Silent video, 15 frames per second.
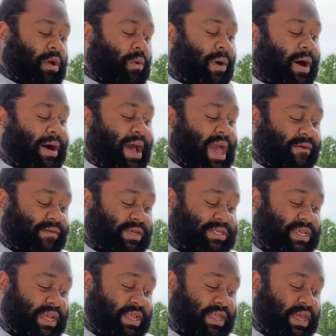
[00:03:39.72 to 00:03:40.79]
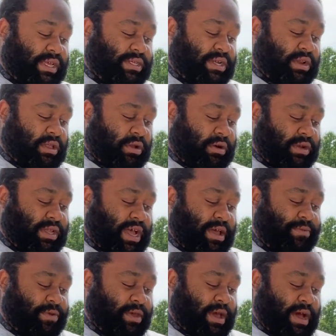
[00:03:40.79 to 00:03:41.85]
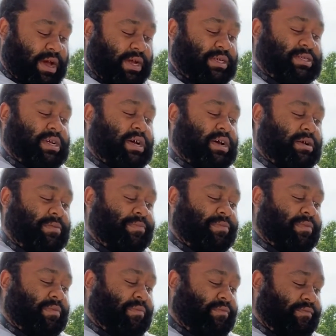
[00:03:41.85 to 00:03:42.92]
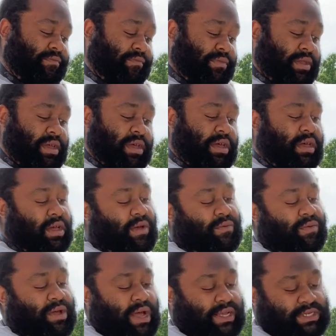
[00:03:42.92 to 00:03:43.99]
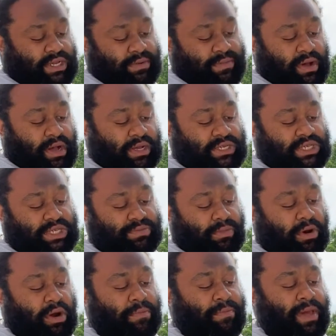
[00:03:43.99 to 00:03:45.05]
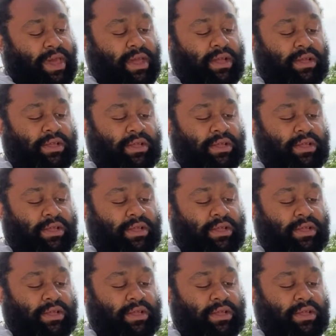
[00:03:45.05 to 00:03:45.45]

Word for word: Wow, I haven't seen these in a long time, you guys. Um, got some uh, smart bait